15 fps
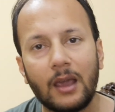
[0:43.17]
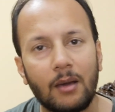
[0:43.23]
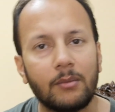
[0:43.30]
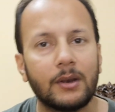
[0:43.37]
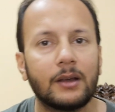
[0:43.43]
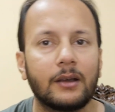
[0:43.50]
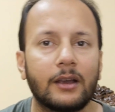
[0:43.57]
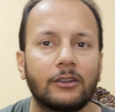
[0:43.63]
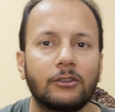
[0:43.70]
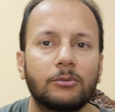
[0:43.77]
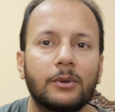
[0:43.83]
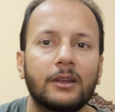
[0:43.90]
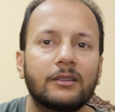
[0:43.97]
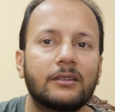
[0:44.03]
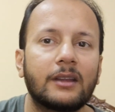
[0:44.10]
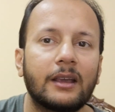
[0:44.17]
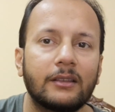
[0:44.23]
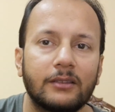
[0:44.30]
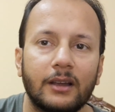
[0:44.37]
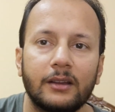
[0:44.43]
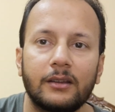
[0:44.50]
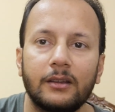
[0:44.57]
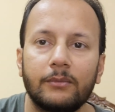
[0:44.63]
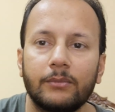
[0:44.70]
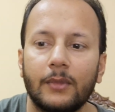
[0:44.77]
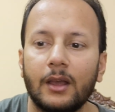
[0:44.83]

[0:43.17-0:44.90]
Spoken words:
Camilla expressed anxiety